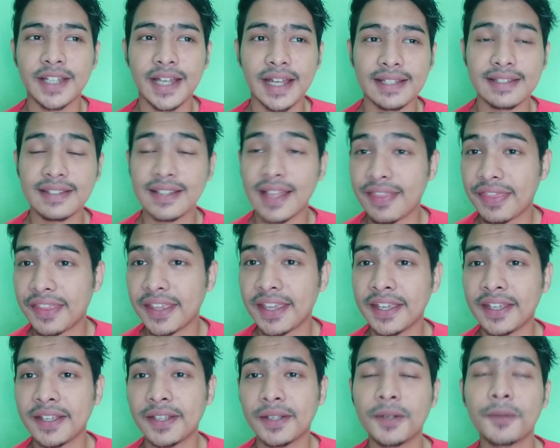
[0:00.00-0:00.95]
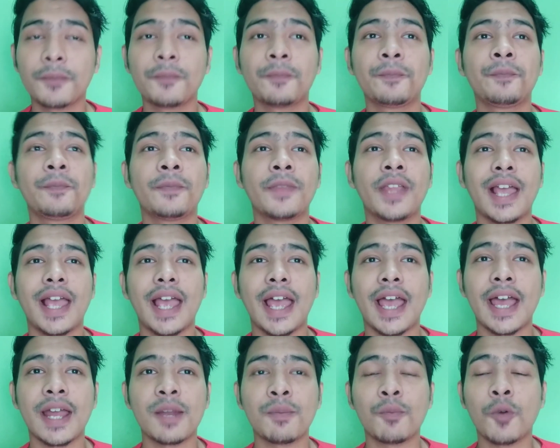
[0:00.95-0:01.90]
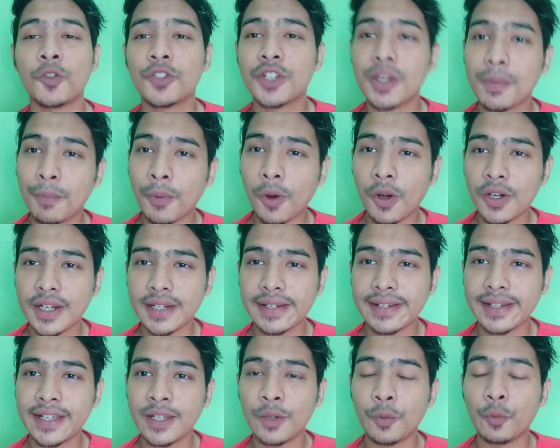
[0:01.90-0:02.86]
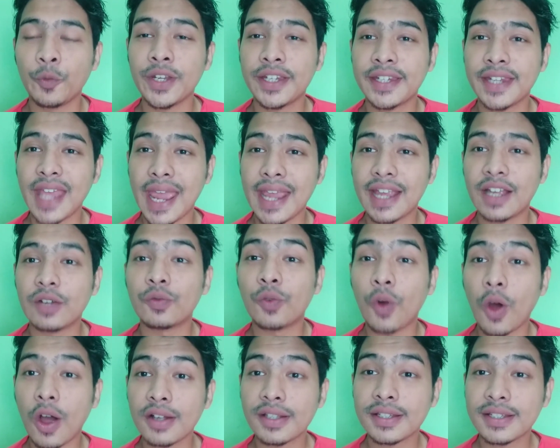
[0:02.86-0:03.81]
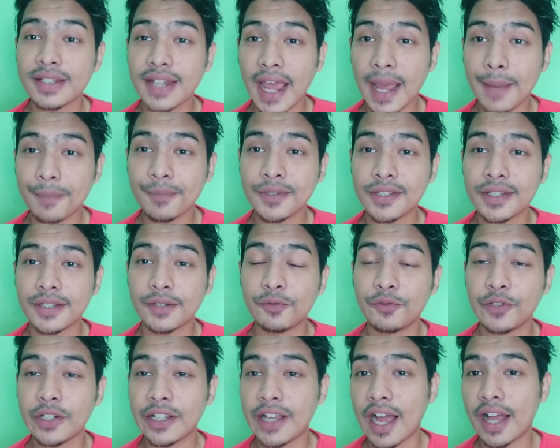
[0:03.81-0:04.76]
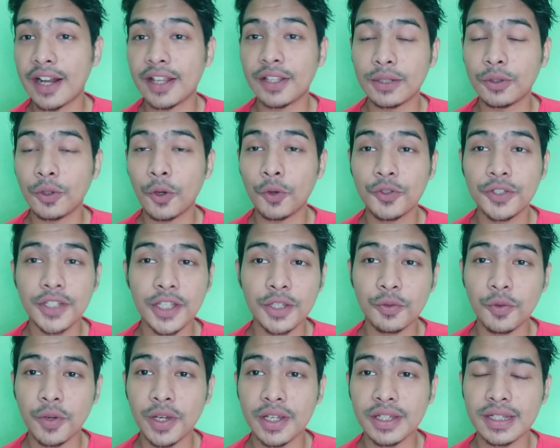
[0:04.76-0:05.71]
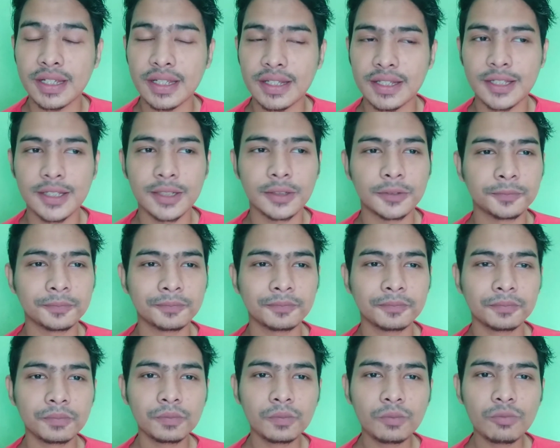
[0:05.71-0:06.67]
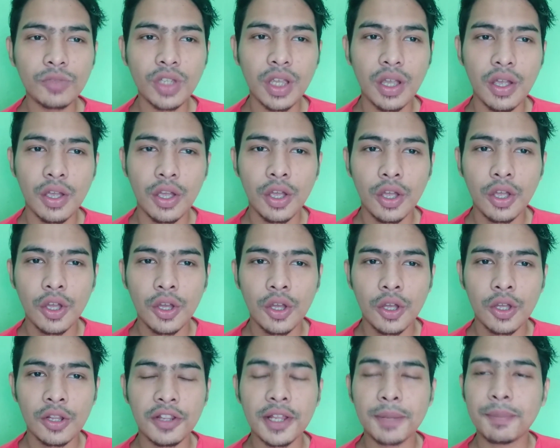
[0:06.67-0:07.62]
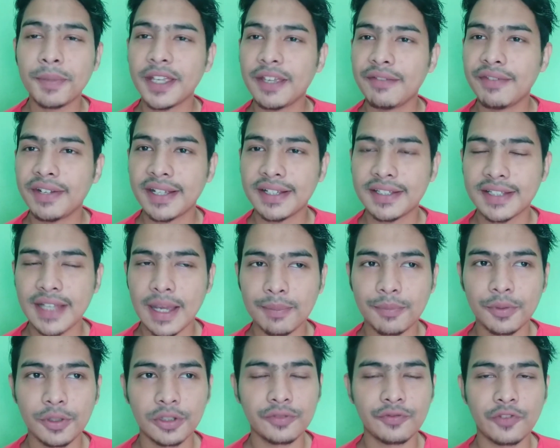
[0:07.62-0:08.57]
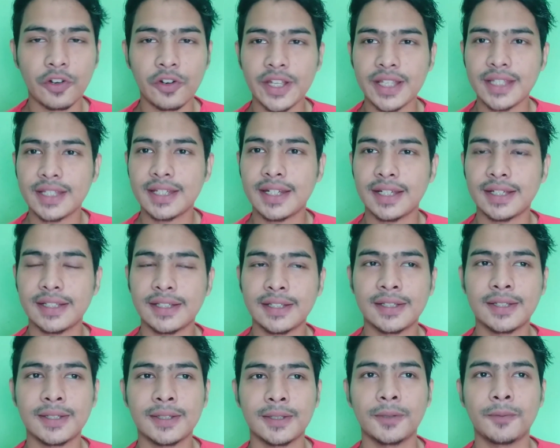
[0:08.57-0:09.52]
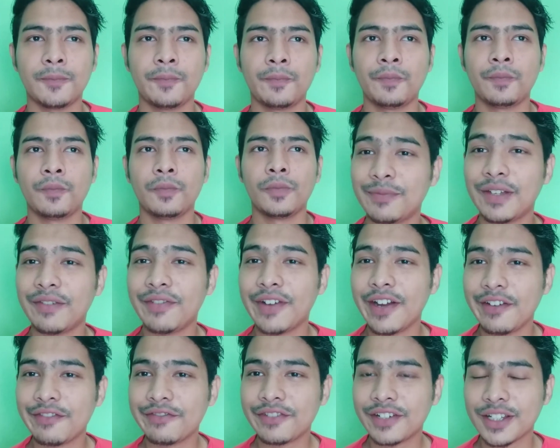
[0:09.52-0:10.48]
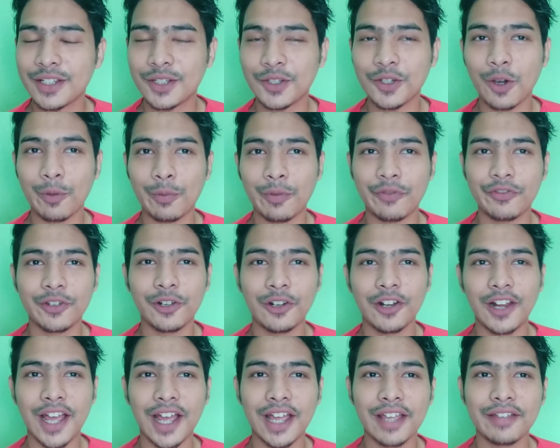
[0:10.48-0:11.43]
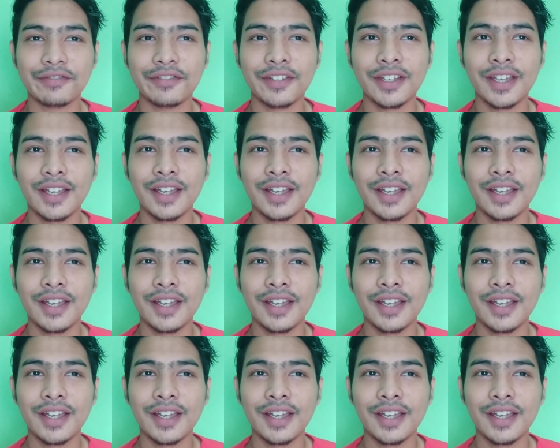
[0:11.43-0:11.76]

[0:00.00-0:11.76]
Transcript: as nothing, and most importantly, we take wrong steps regarding those situations. Let me give an example. For instance, the very first job of your life,